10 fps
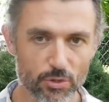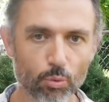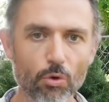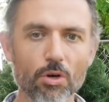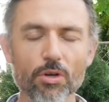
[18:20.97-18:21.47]

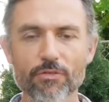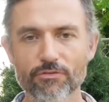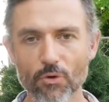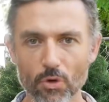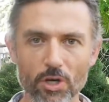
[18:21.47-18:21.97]
world of
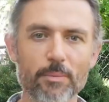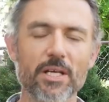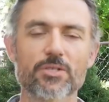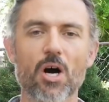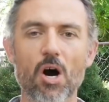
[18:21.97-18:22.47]
form
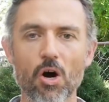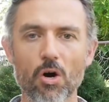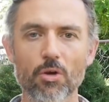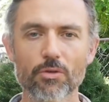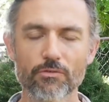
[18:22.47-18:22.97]
is
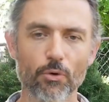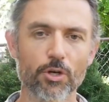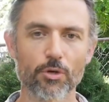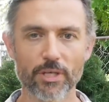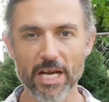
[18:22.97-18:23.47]
all for
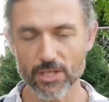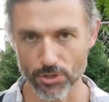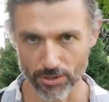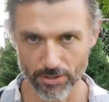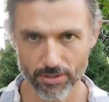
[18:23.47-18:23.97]

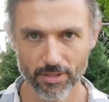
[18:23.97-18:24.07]
creation